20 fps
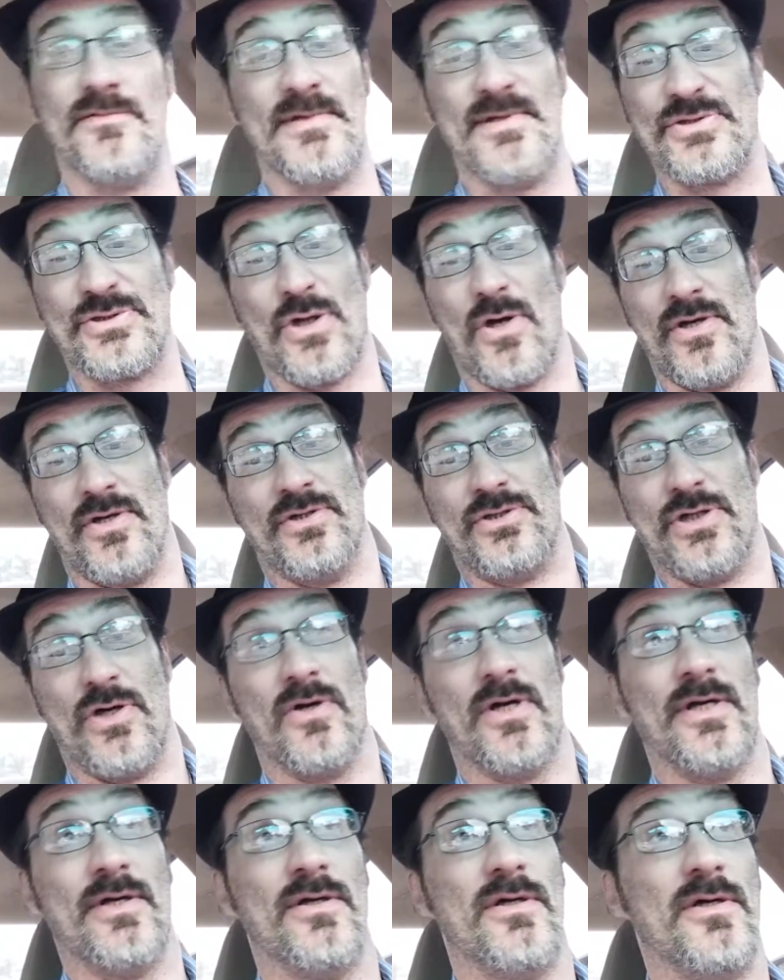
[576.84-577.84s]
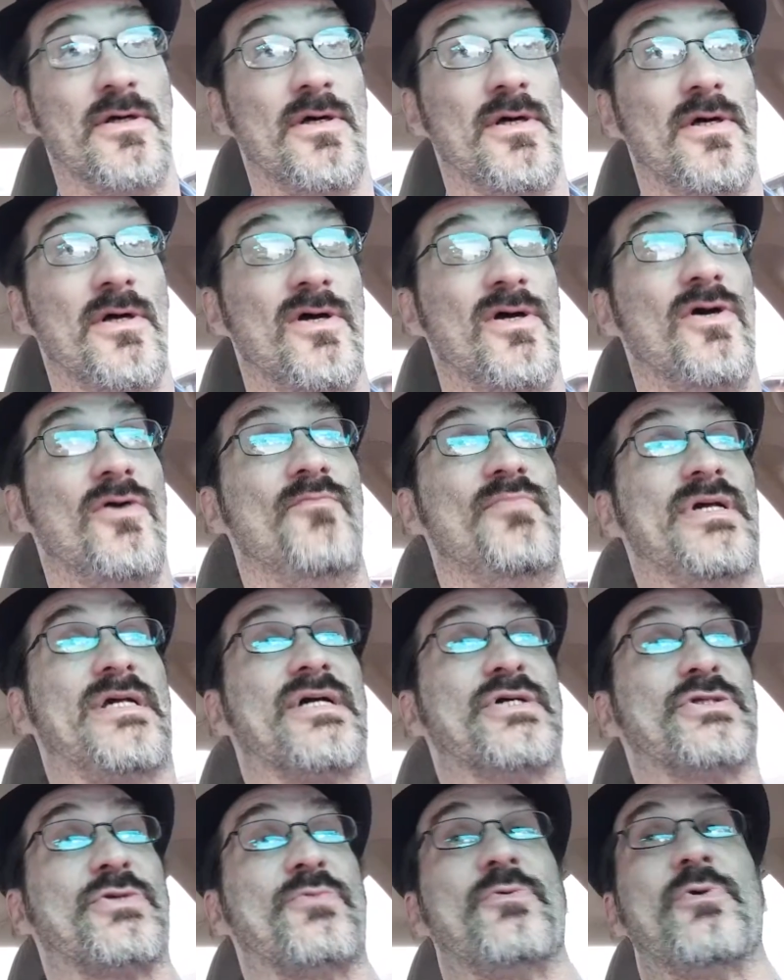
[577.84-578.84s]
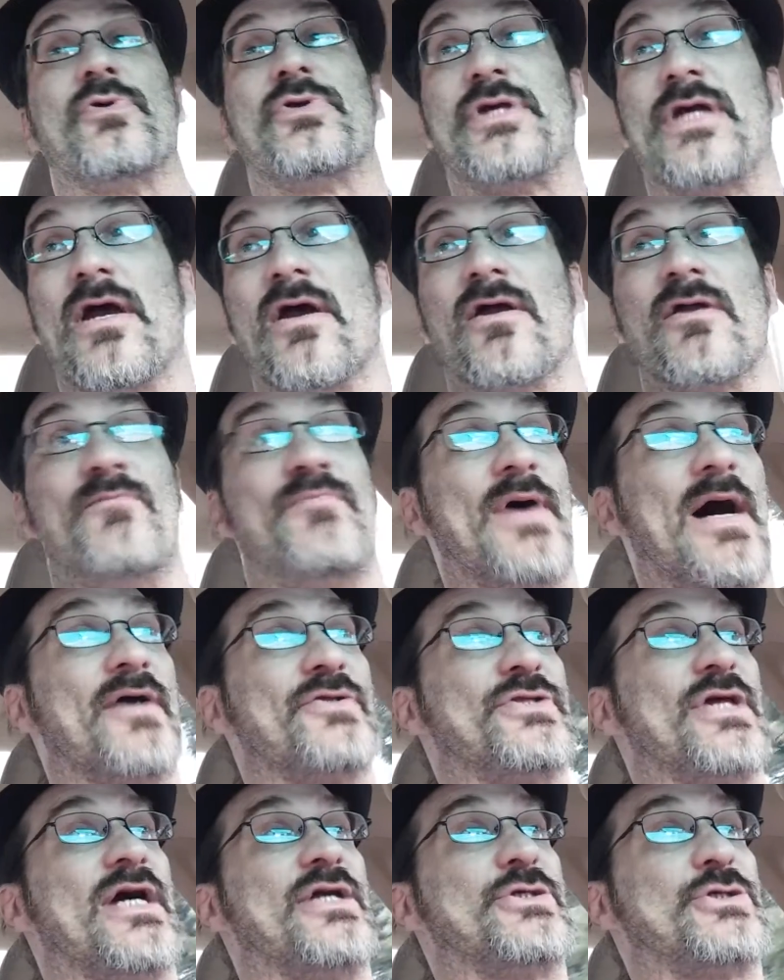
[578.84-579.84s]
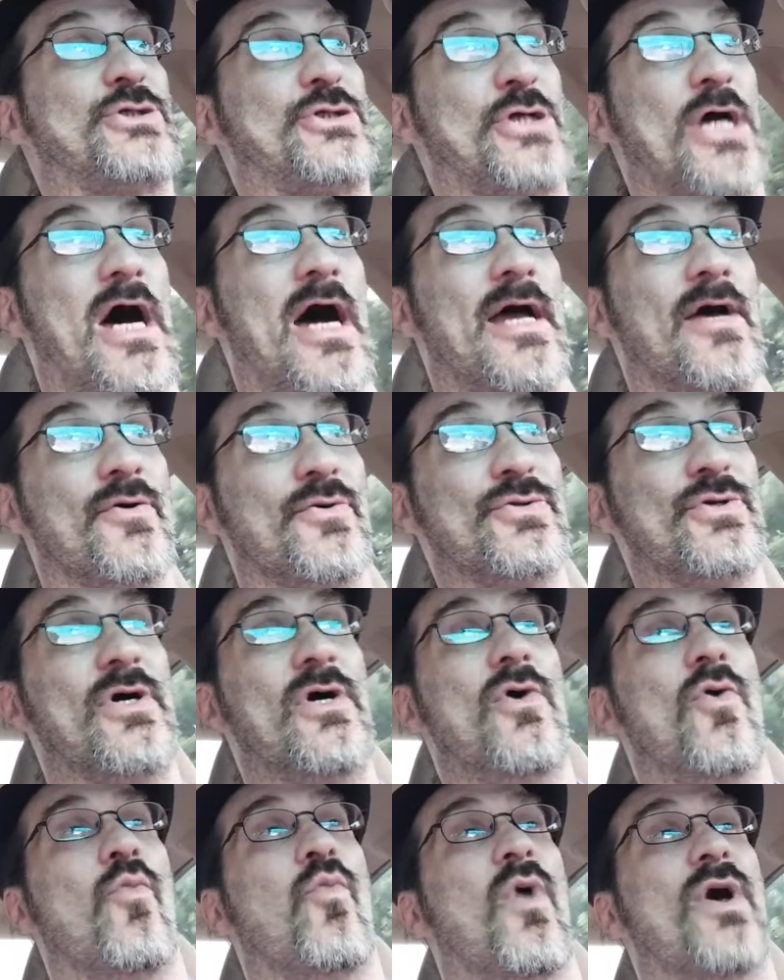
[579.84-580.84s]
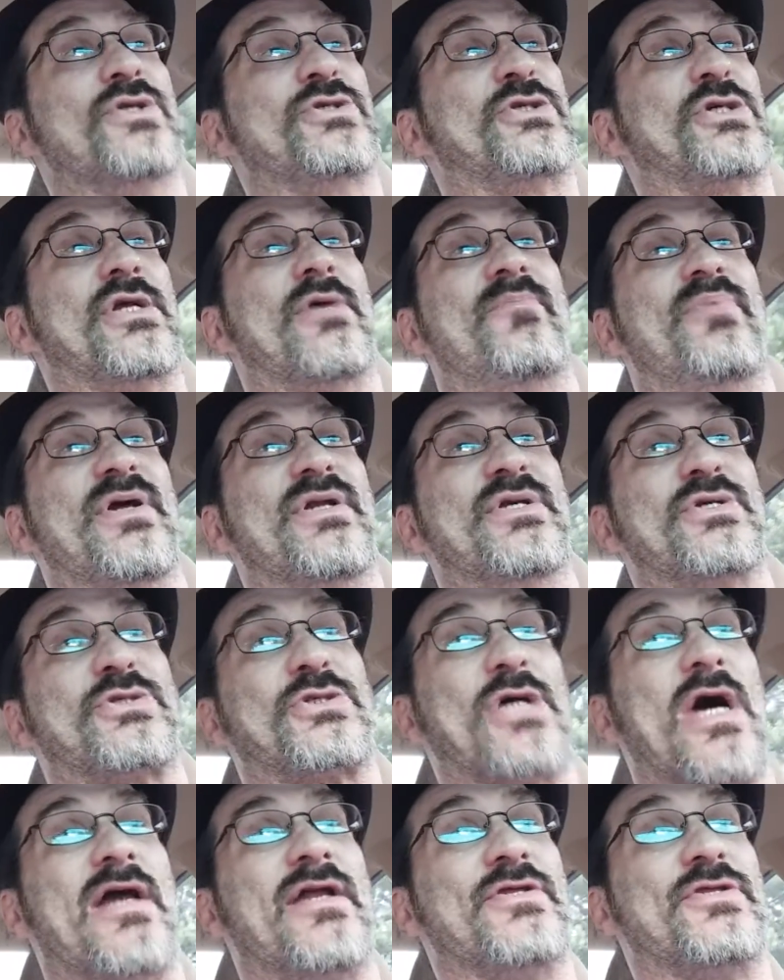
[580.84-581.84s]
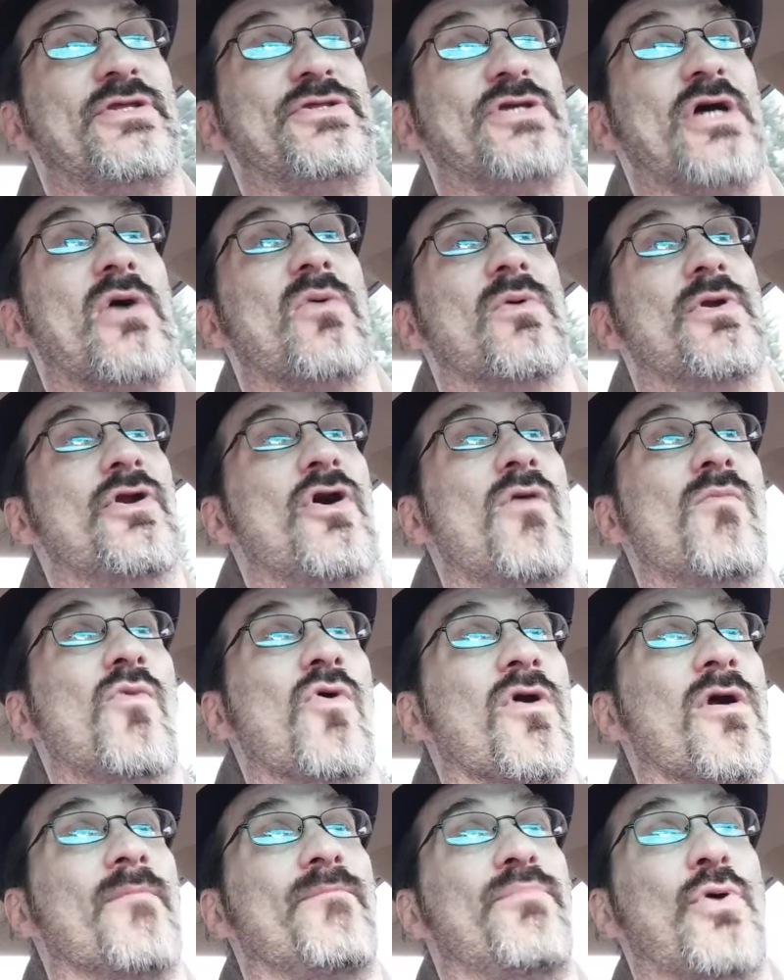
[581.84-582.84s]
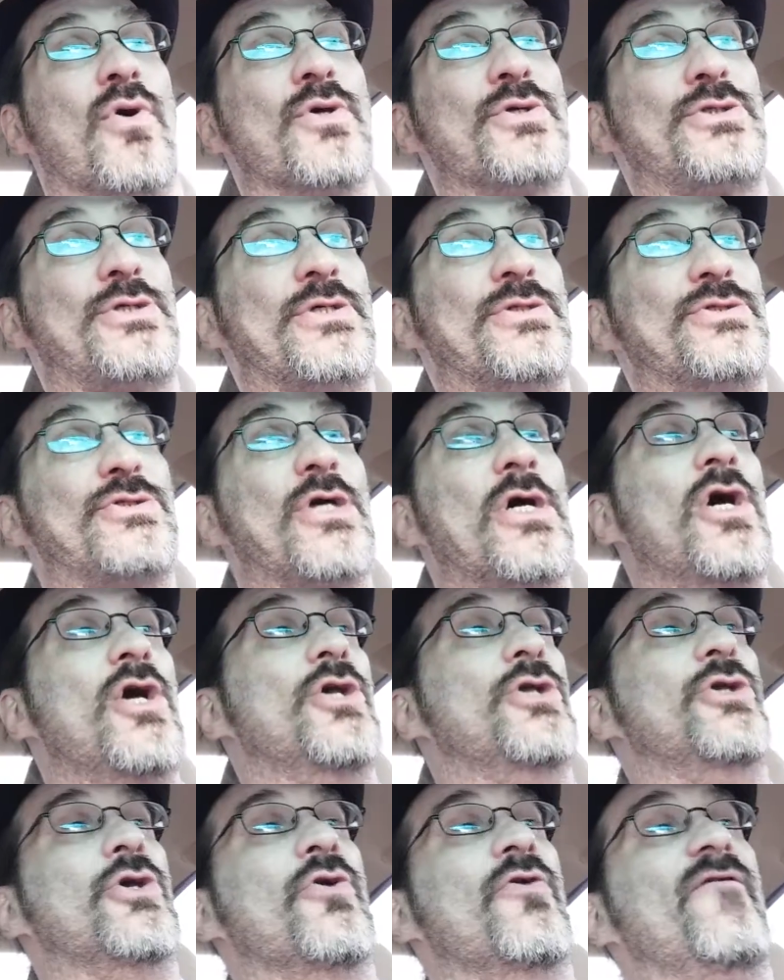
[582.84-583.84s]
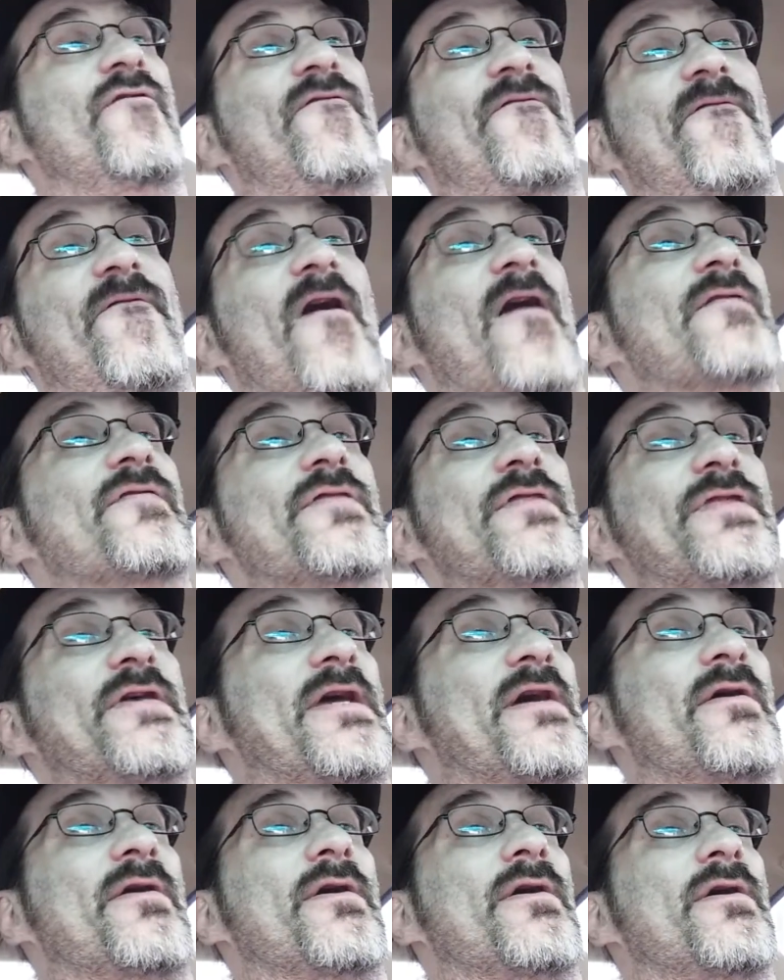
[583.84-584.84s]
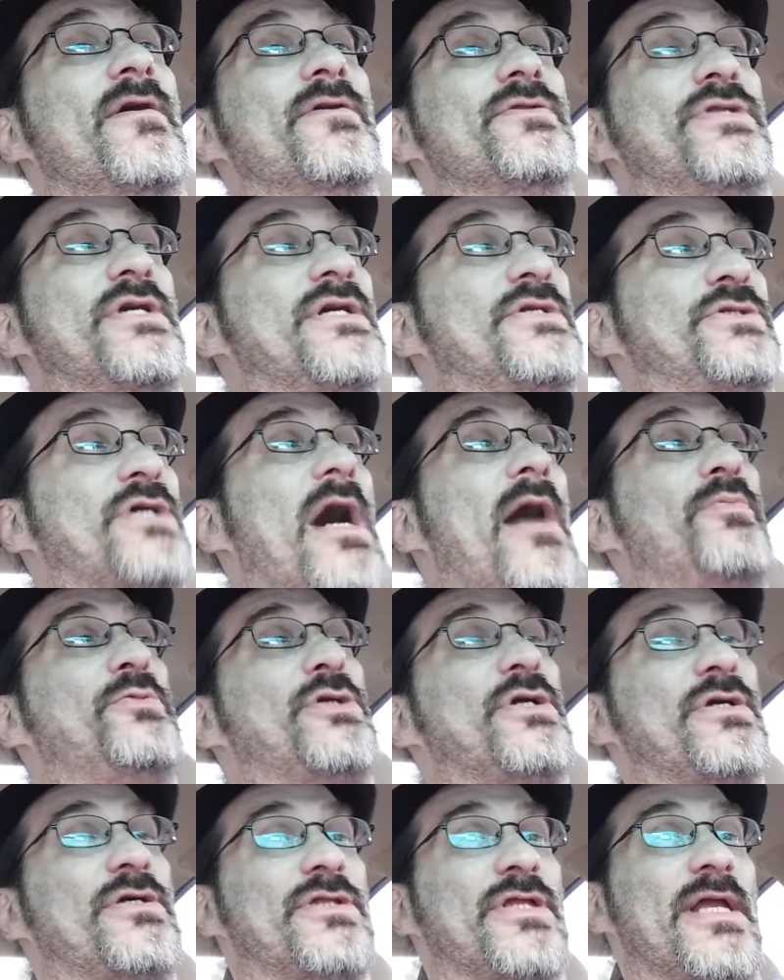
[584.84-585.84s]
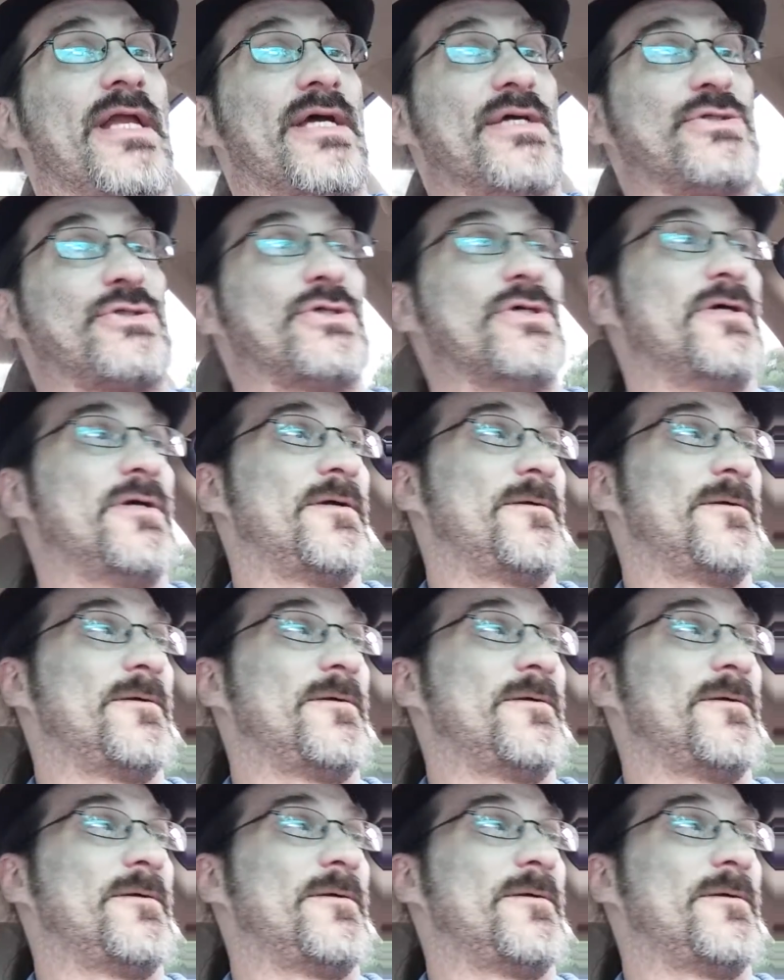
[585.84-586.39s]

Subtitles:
That's all you're doing. Because if you cared about that child, once it had been decided that there were no more abortions, you'd fund the adoption clinics.